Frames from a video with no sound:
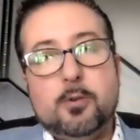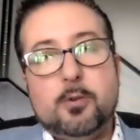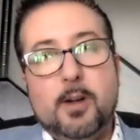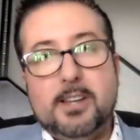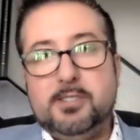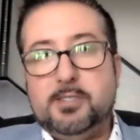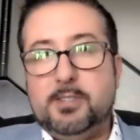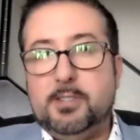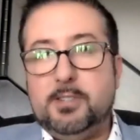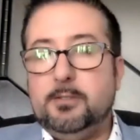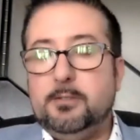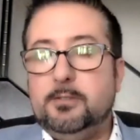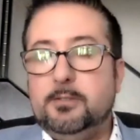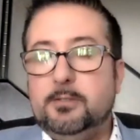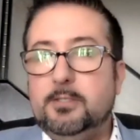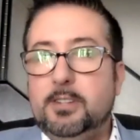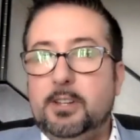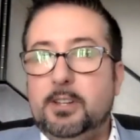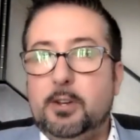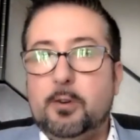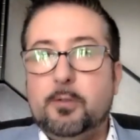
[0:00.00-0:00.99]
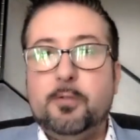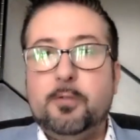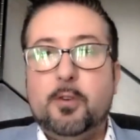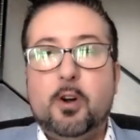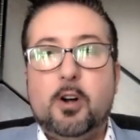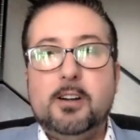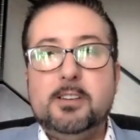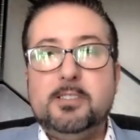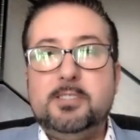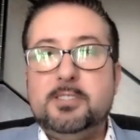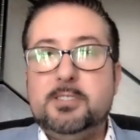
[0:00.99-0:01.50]
question,
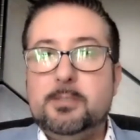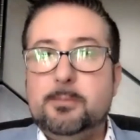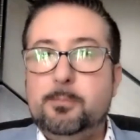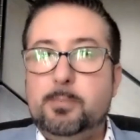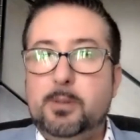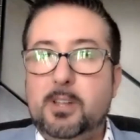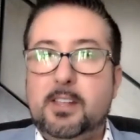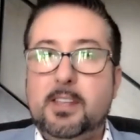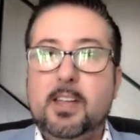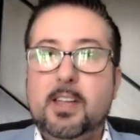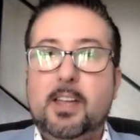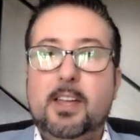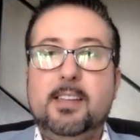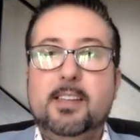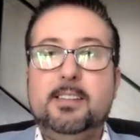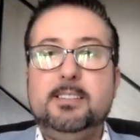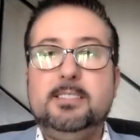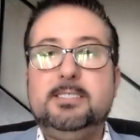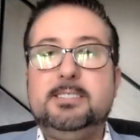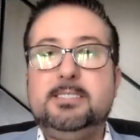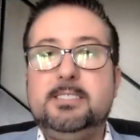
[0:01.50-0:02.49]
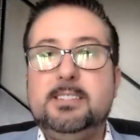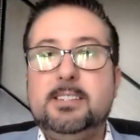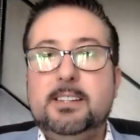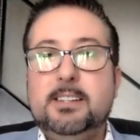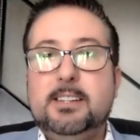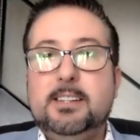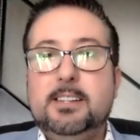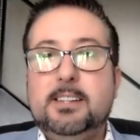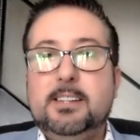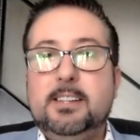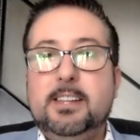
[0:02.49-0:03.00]
Fars, because,
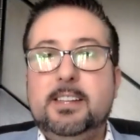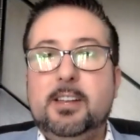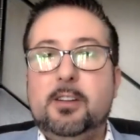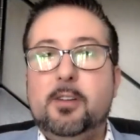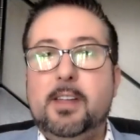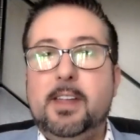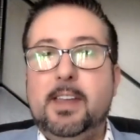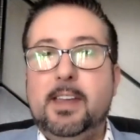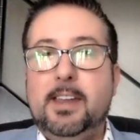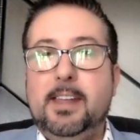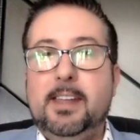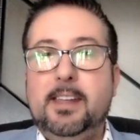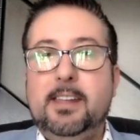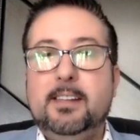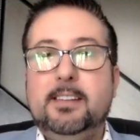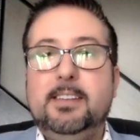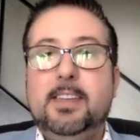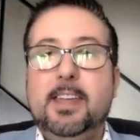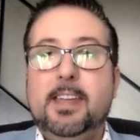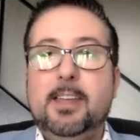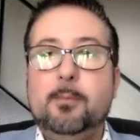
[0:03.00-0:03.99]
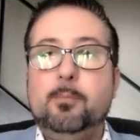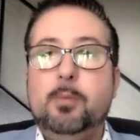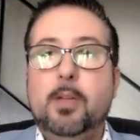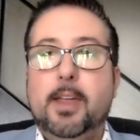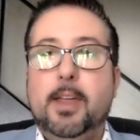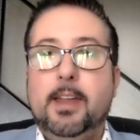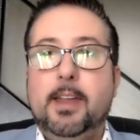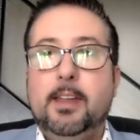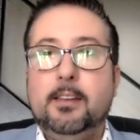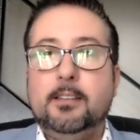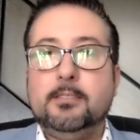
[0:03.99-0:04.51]
any
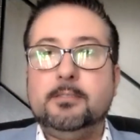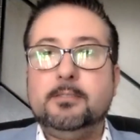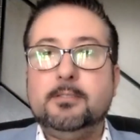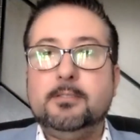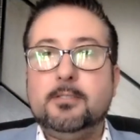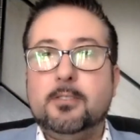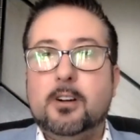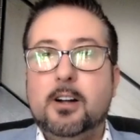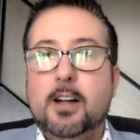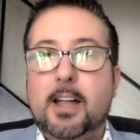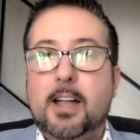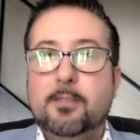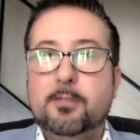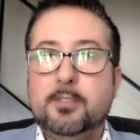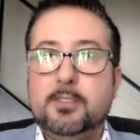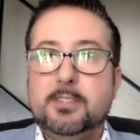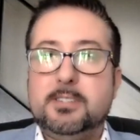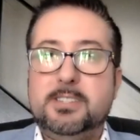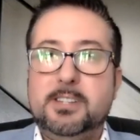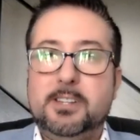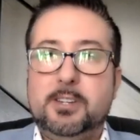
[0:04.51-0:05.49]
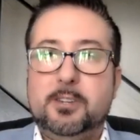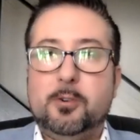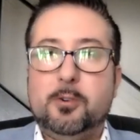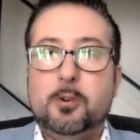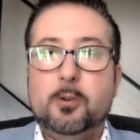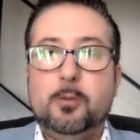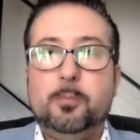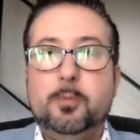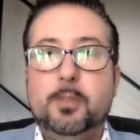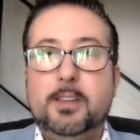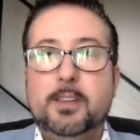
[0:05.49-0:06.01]
campaign or advocacy
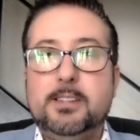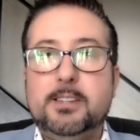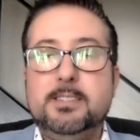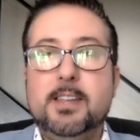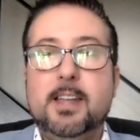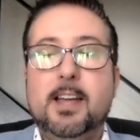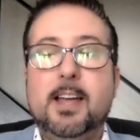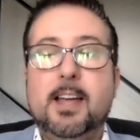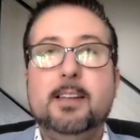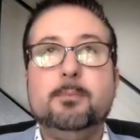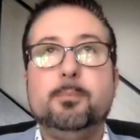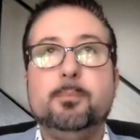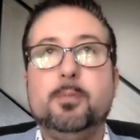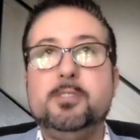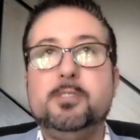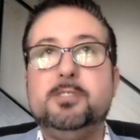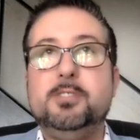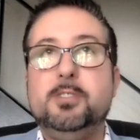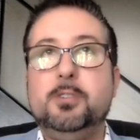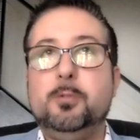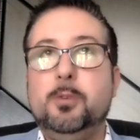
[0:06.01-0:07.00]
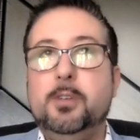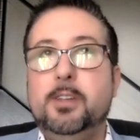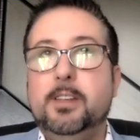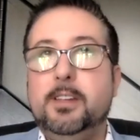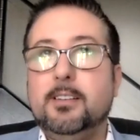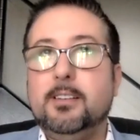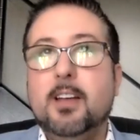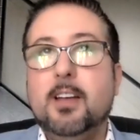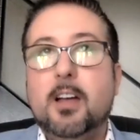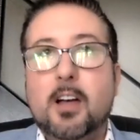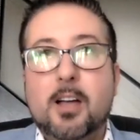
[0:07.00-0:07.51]
group that is not
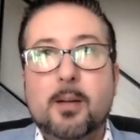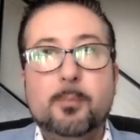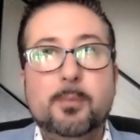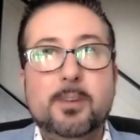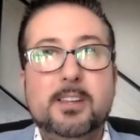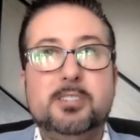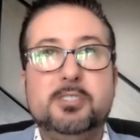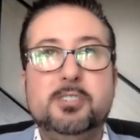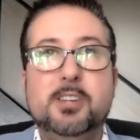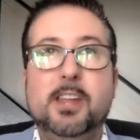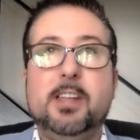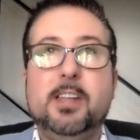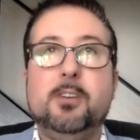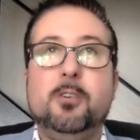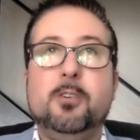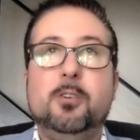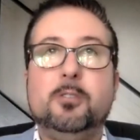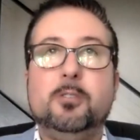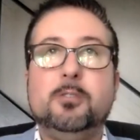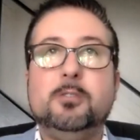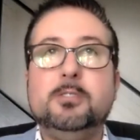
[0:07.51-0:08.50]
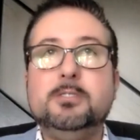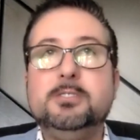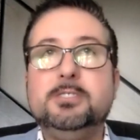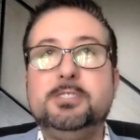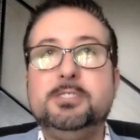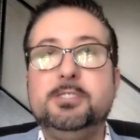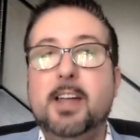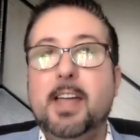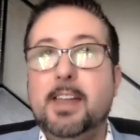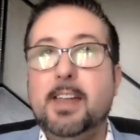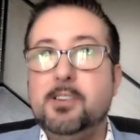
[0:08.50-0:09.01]
pursuing omni-channel
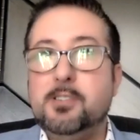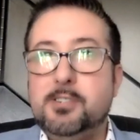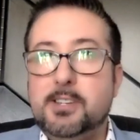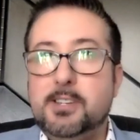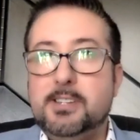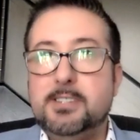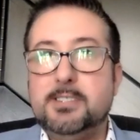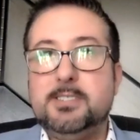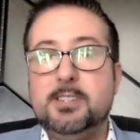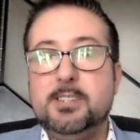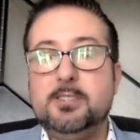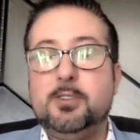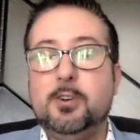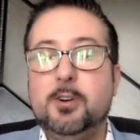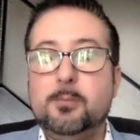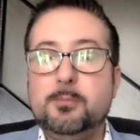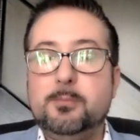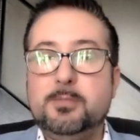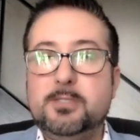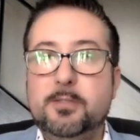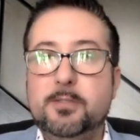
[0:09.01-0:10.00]
strategies in terms